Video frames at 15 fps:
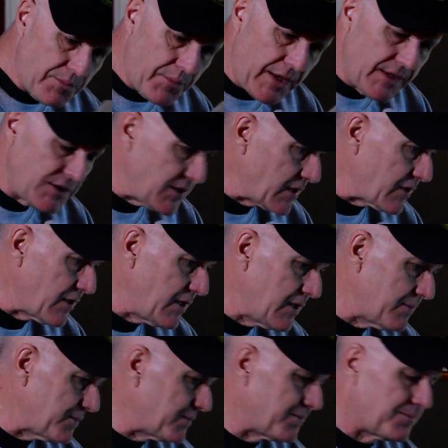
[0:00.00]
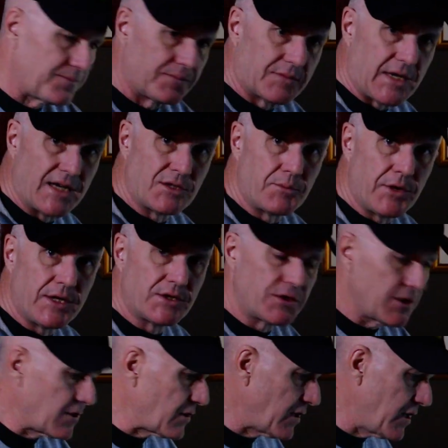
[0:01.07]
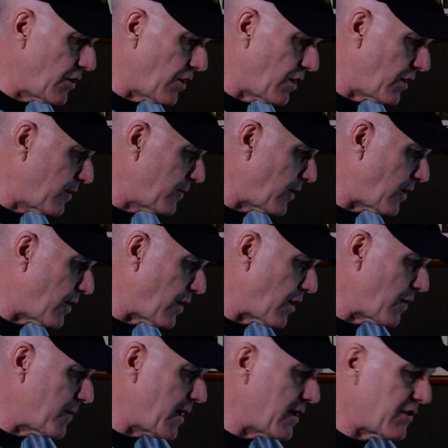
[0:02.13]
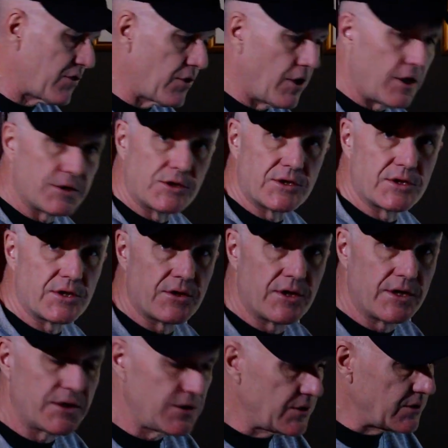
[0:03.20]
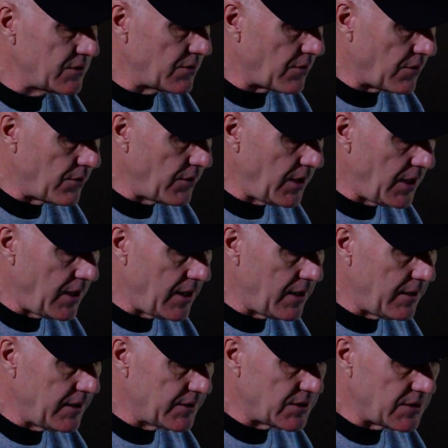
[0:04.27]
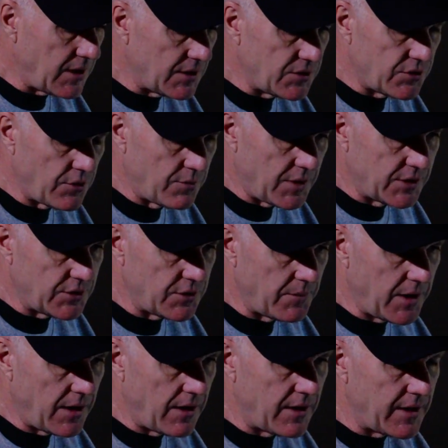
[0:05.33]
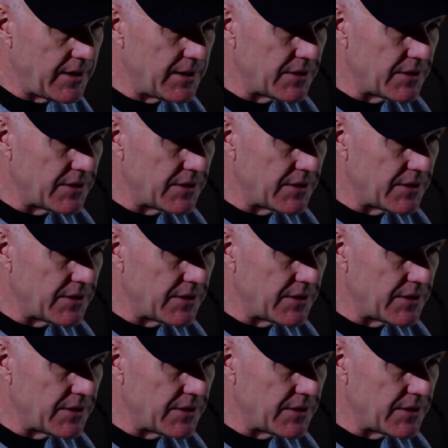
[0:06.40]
basically all are my thoughts to this. Okay, it's not so much about,